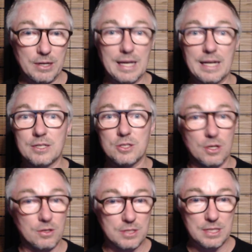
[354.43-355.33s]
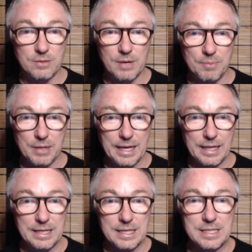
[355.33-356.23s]
getting songs into our
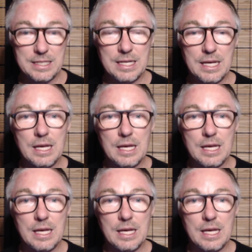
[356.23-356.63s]
playlist,